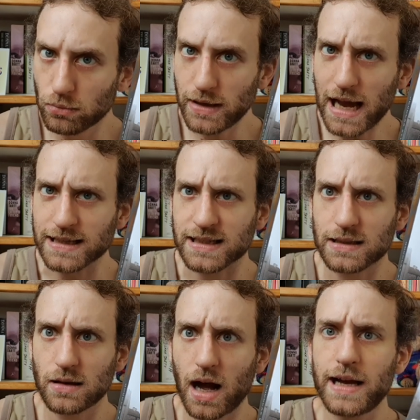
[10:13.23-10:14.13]

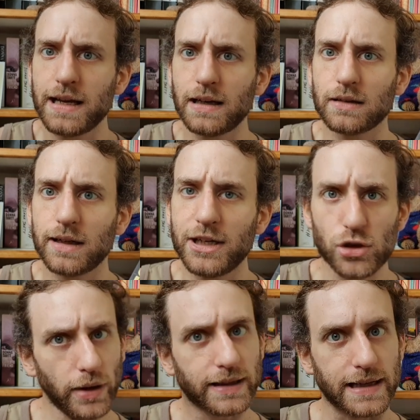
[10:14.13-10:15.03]
yes, I
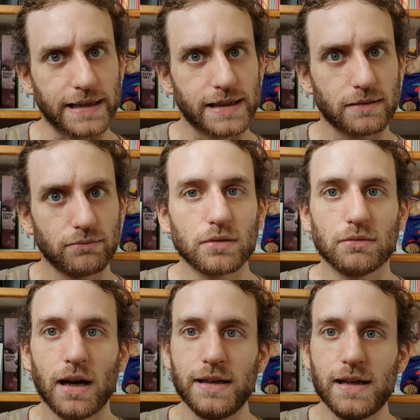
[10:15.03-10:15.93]
enjoyed this.
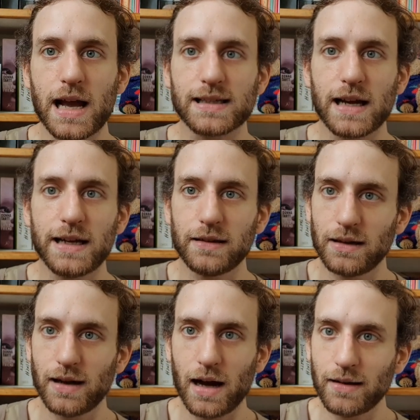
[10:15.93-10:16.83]
And yes, I,
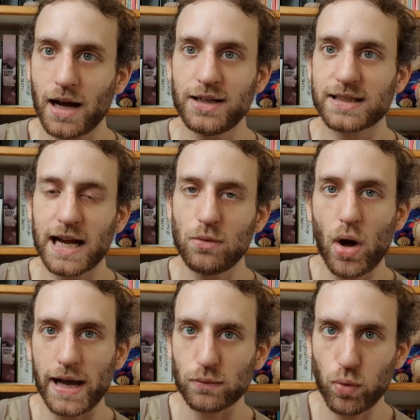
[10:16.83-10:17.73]
understand
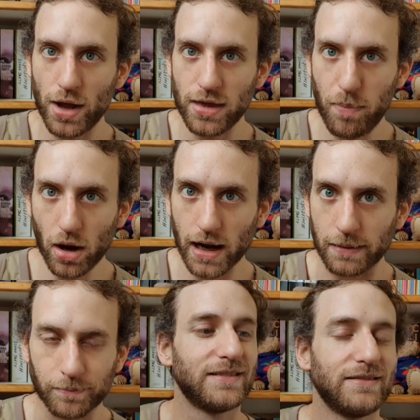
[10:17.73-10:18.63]
why it won the
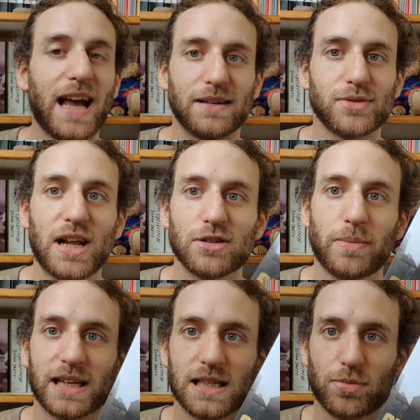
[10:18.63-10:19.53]
Booker. Yeah, so that was the
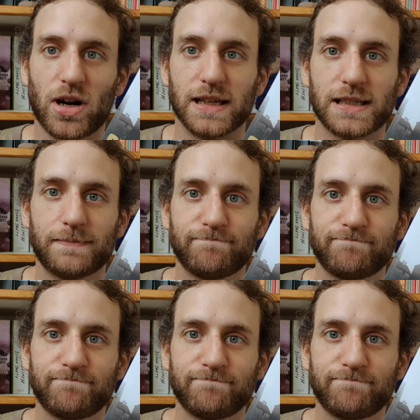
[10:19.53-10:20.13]
biggest surprise.